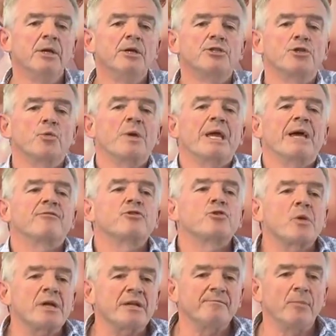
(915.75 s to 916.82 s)
So we have
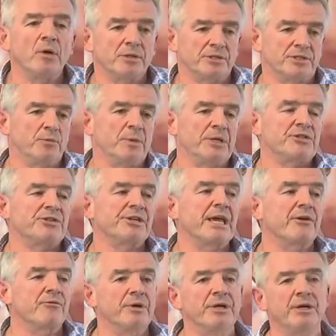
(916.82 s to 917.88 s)
12 months in which to
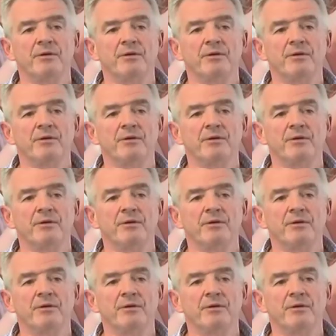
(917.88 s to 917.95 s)
get rid